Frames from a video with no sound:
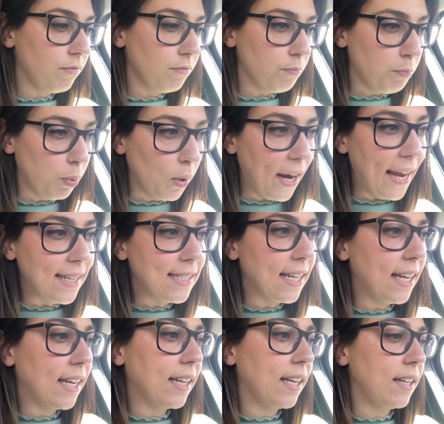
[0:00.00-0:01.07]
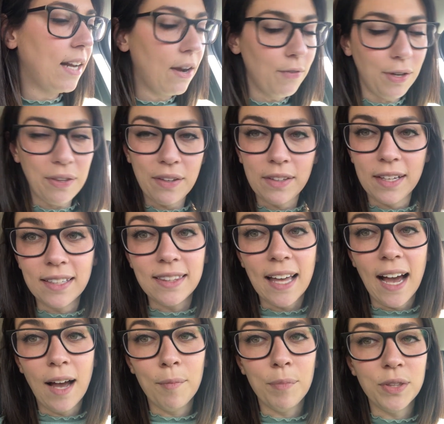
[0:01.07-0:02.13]
branding and everything like
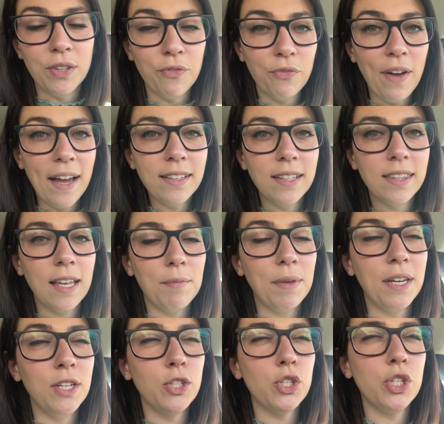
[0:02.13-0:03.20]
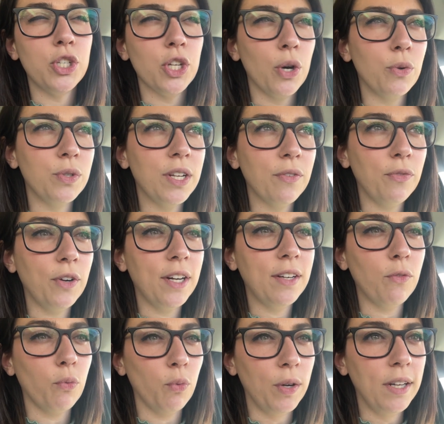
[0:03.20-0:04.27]
that, but the fact that they made it so
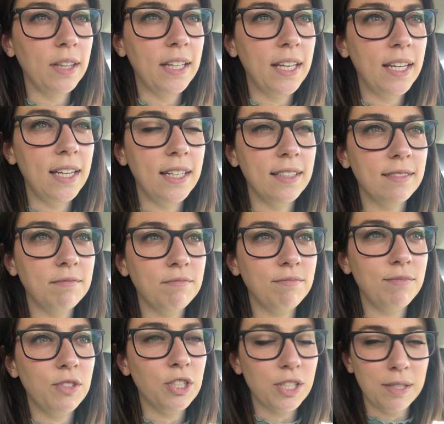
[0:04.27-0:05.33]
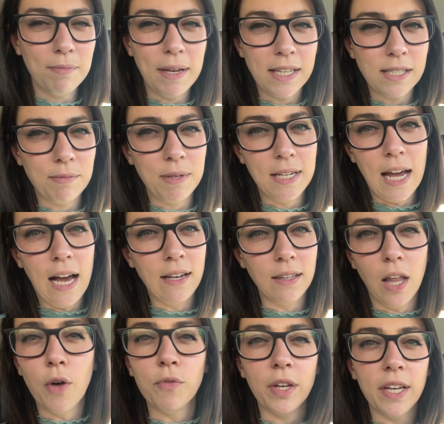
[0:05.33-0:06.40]
different really just makes me not
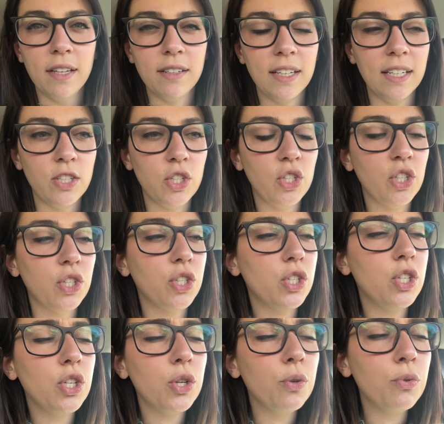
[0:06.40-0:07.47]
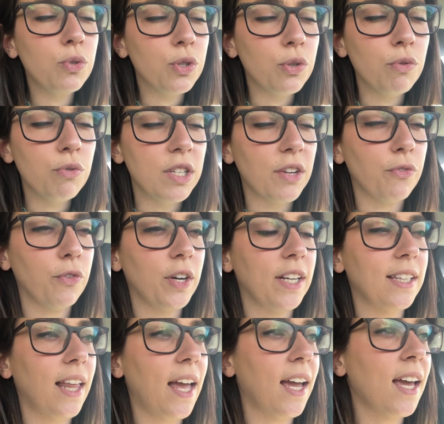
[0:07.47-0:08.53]
love it. It's just too
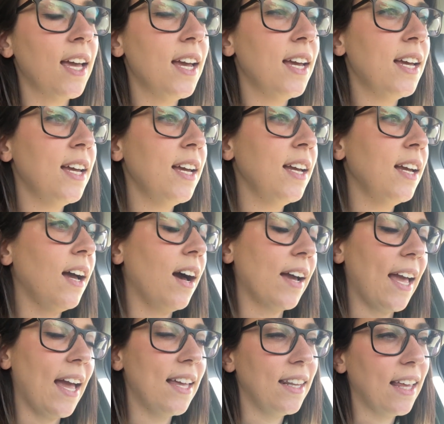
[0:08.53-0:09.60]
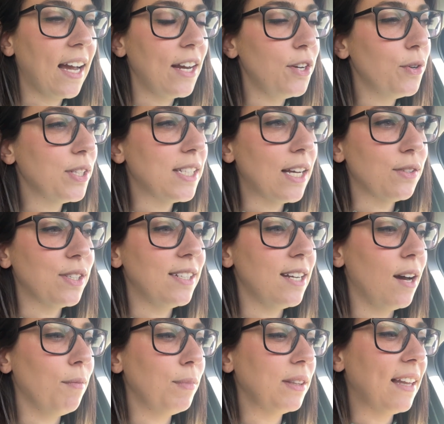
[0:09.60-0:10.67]
different. Like, again, like, I know it sounds
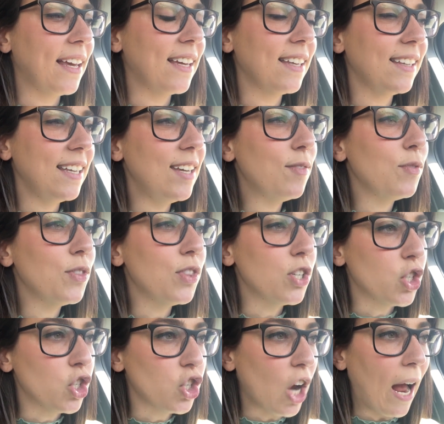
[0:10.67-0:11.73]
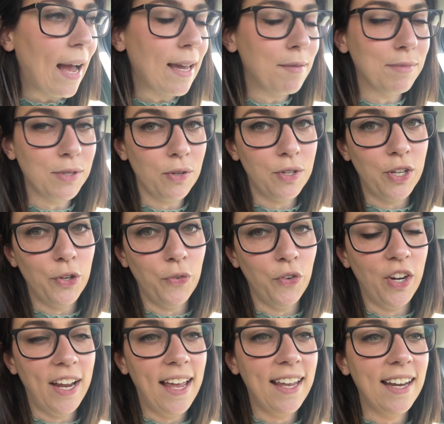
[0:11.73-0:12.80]
dumb, but like, even the chimes are
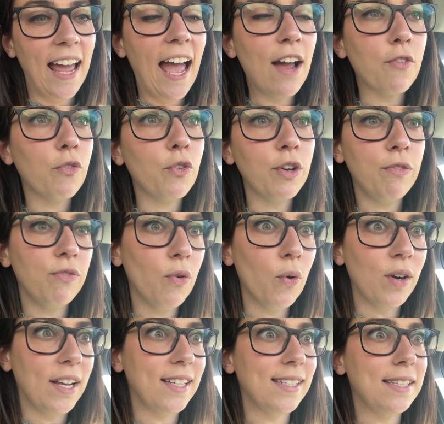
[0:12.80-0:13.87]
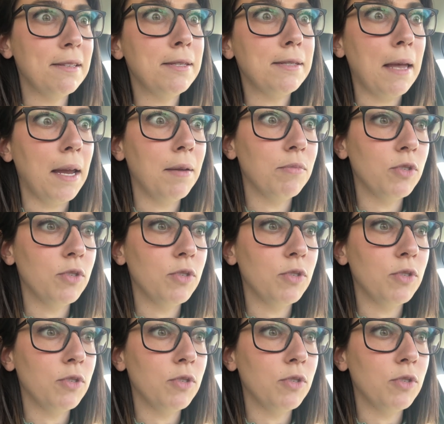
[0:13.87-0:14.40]
different, and every Ford has the same